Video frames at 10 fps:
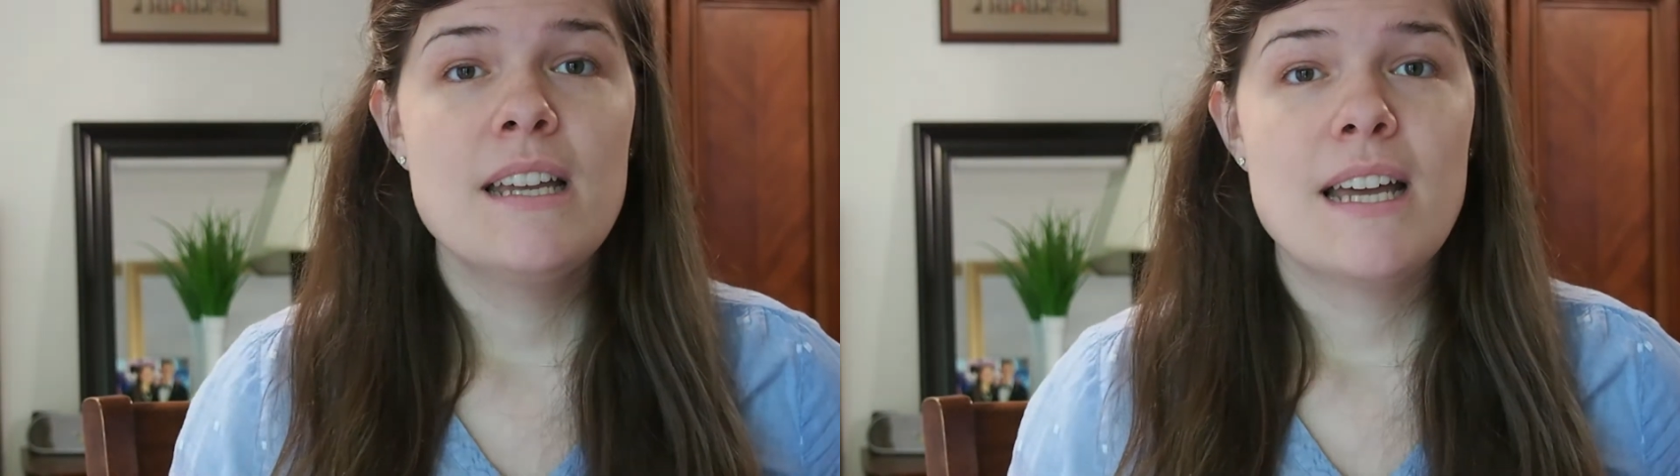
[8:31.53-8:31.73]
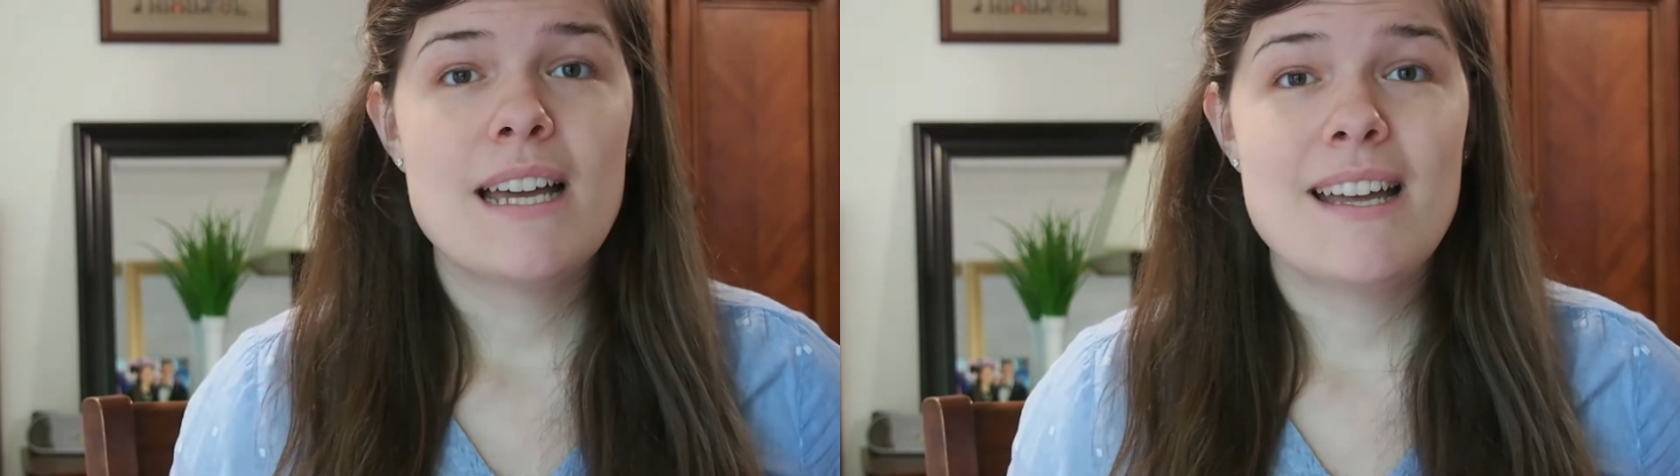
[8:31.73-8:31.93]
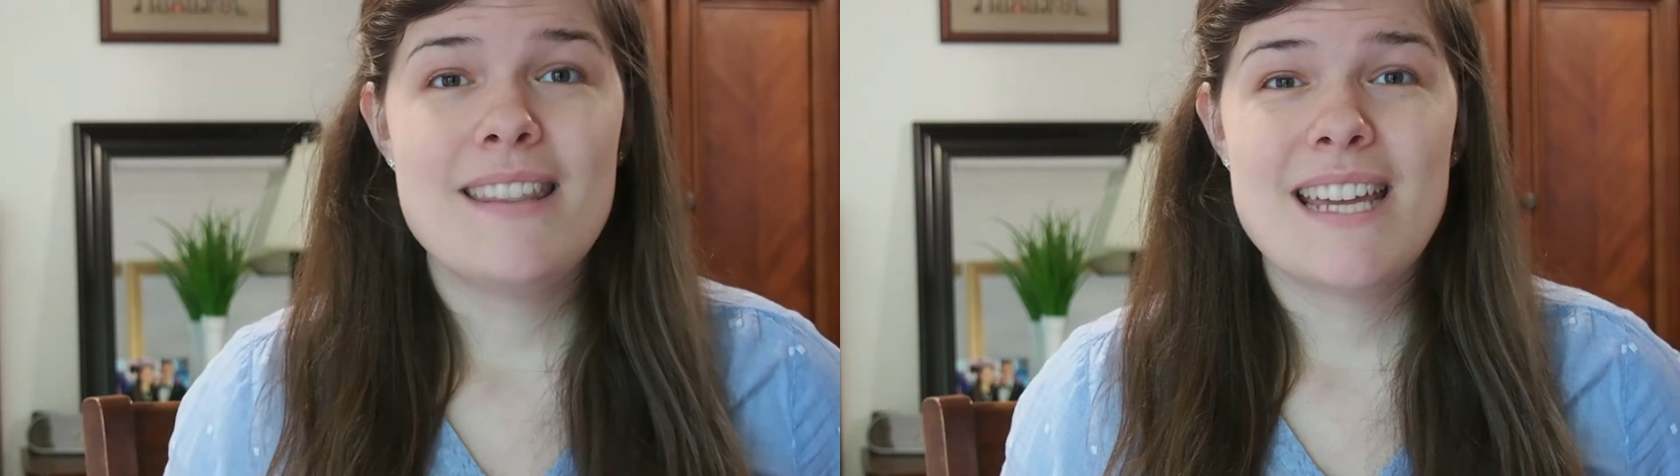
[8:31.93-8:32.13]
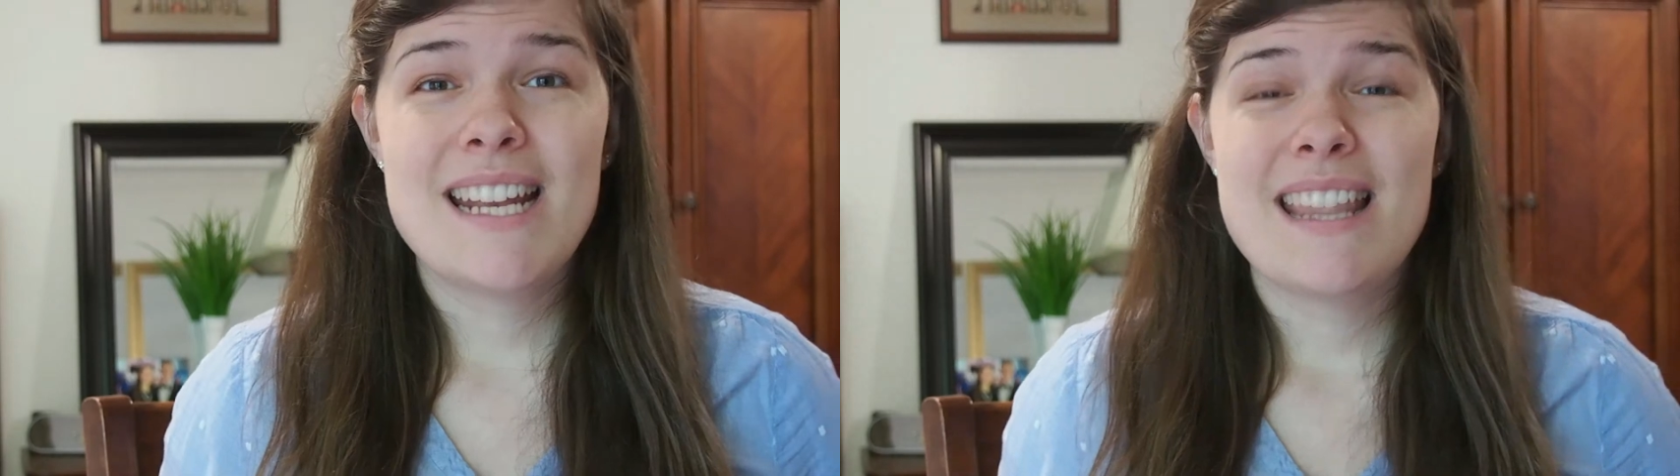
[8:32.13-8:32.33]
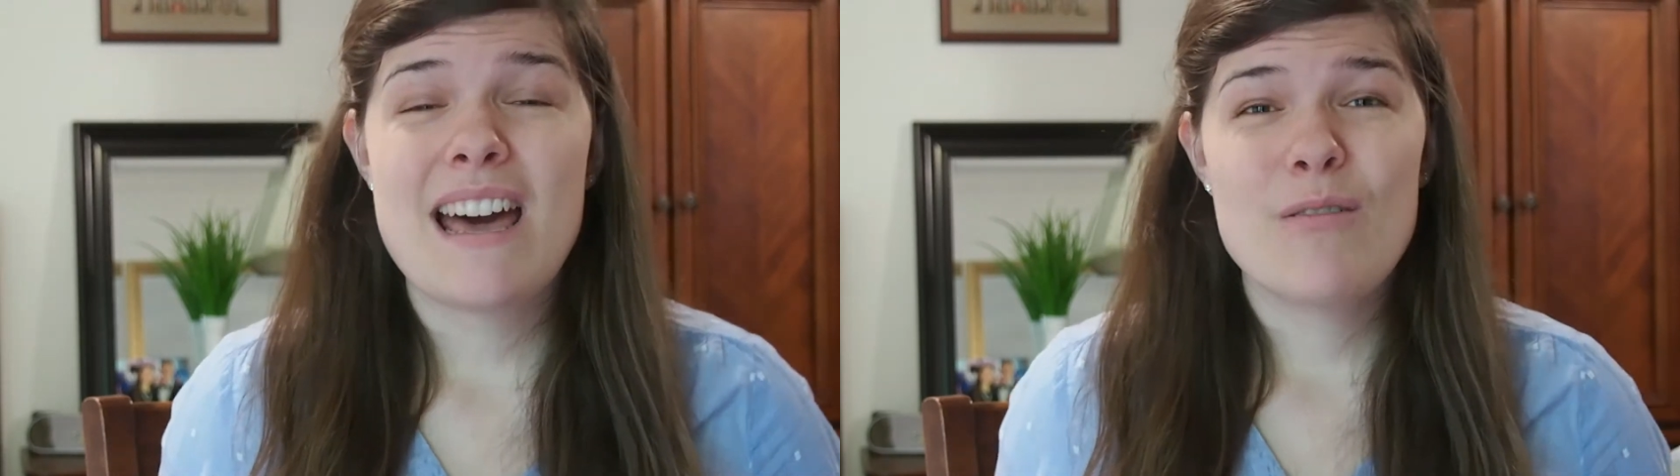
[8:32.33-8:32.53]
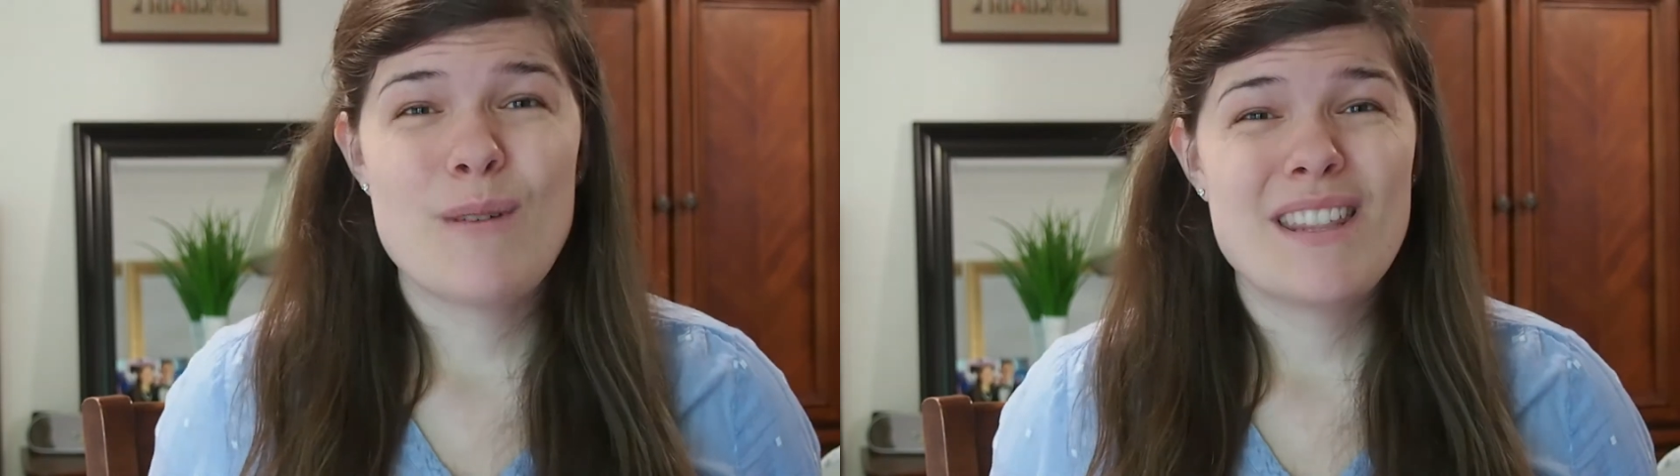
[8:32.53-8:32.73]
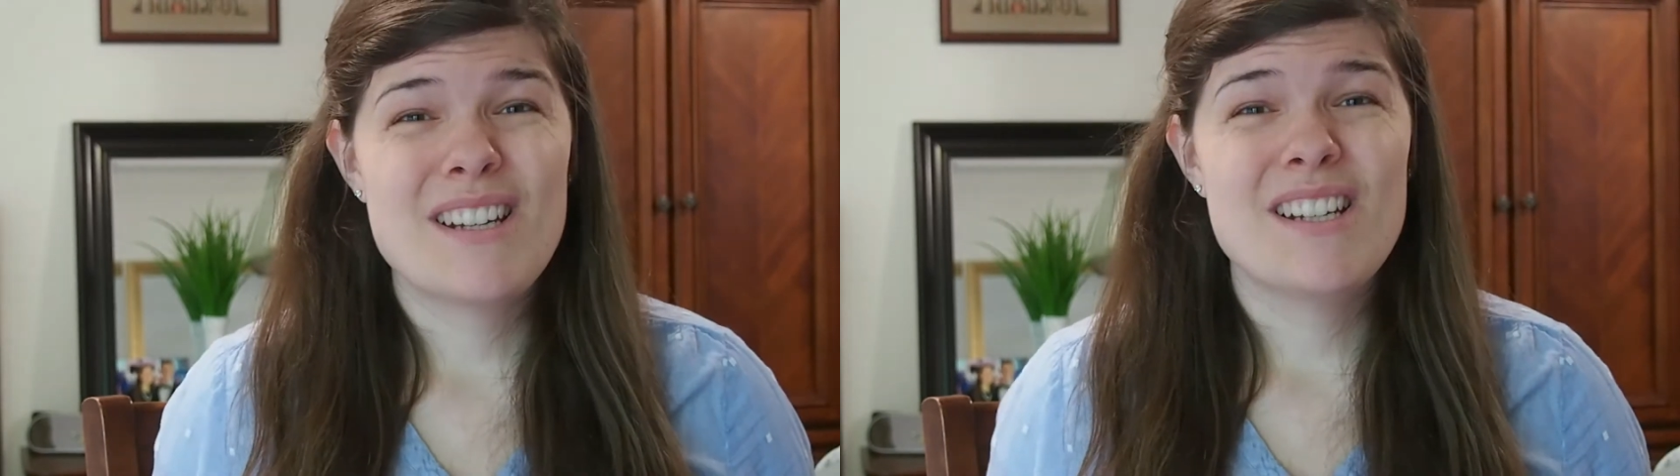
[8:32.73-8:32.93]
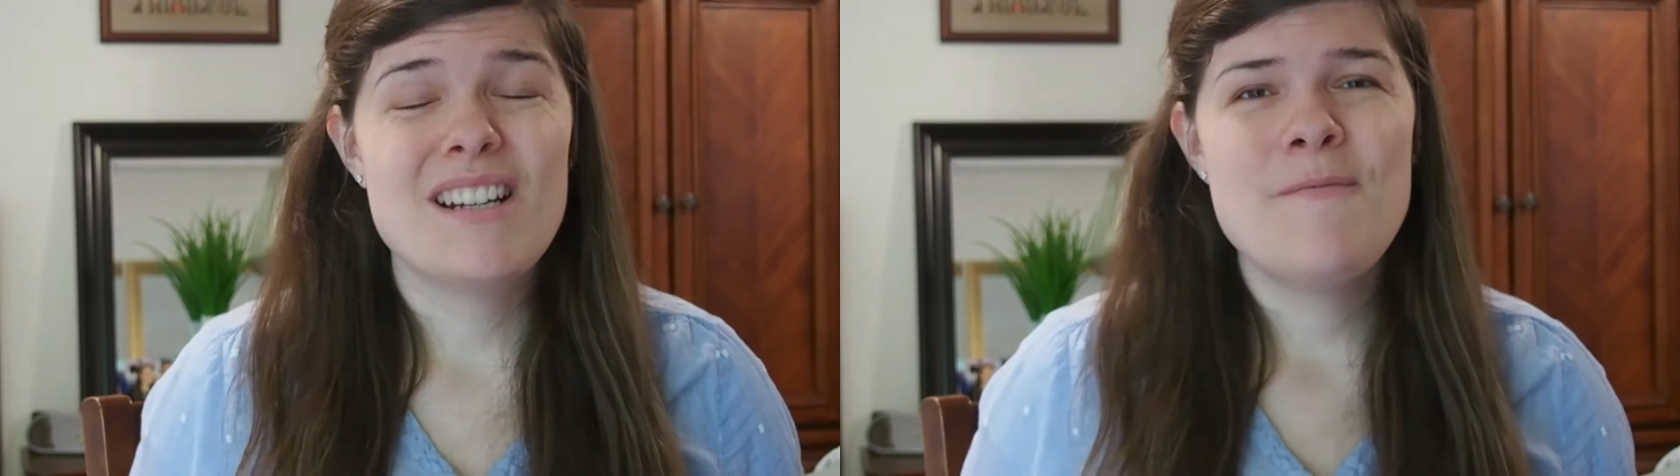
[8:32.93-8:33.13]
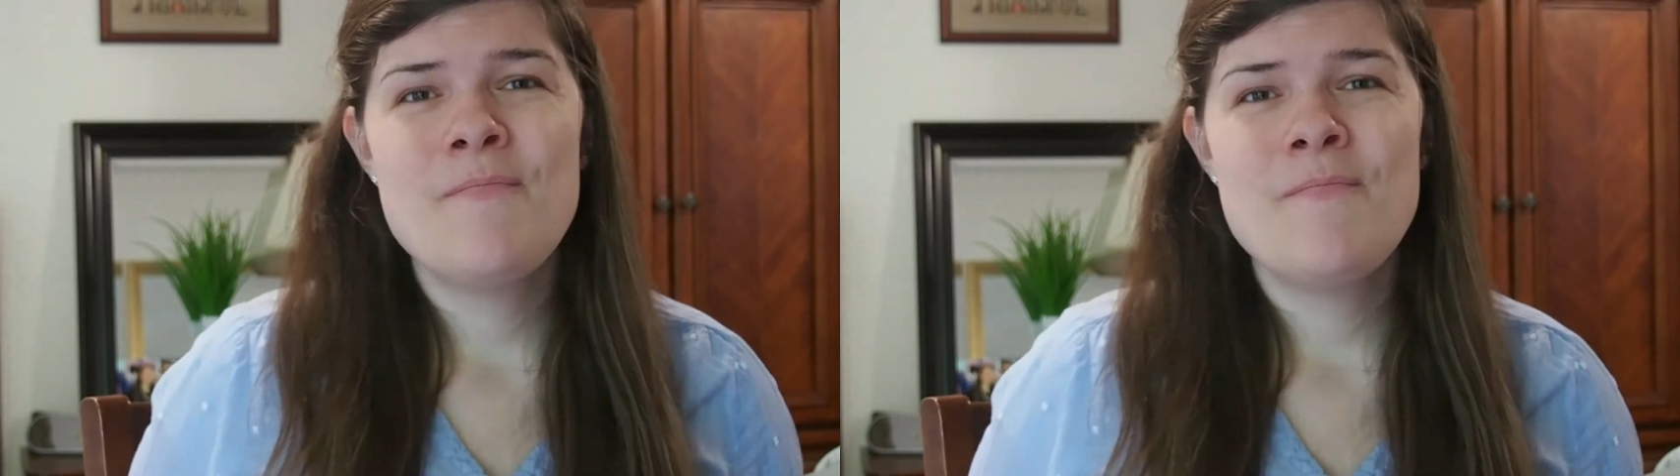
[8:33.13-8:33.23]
than that weathered